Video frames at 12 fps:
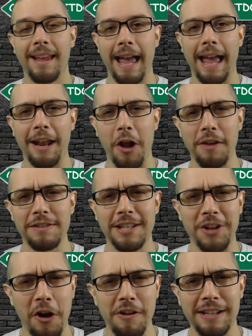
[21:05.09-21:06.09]
And all of a
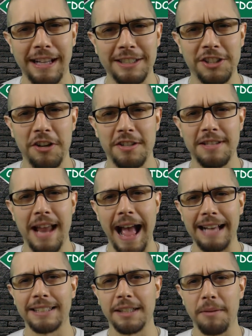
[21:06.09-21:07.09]
sudden, Arya, like, starts
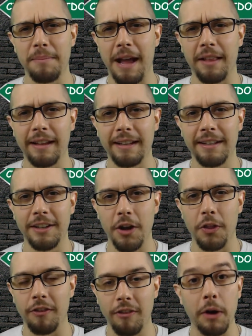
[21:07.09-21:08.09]
asking him about, like, you
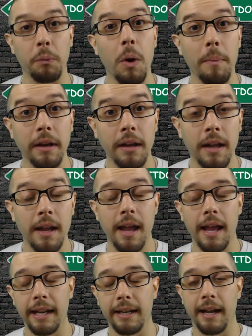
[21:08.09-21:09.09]
know, the Red Woman.
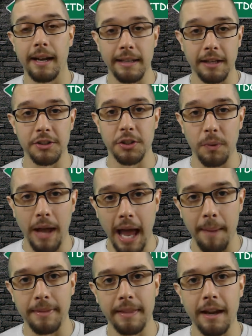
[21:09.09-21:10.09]
And he kind of tells her what
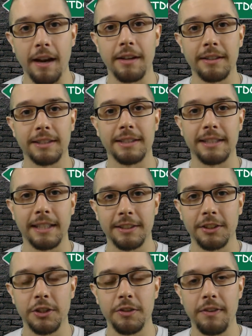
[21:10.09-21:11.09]
happened there. And she's like,
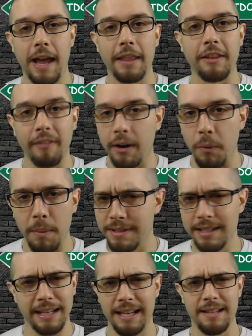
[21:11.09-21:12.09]
so you've had the Red Woman? He's
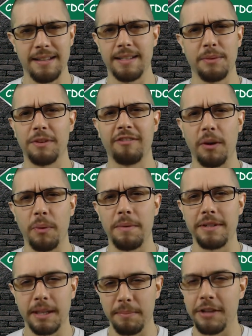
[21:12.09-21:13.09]
like, I didn't sleep with the Red Woman.
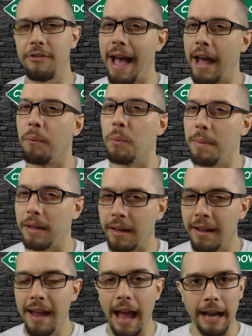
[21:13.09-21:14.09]
She's like, but you've had women.
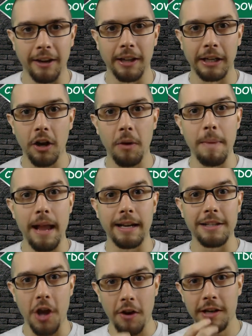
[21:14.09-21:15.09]
And you're like, oh, man,
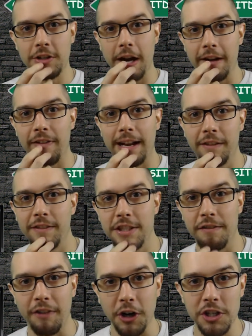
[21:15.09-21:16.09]
is Arya trying to find out if he's
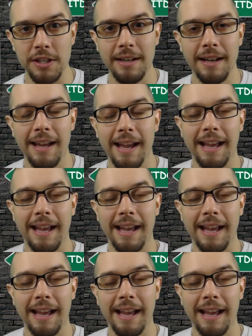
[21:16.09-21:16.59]
a virgin?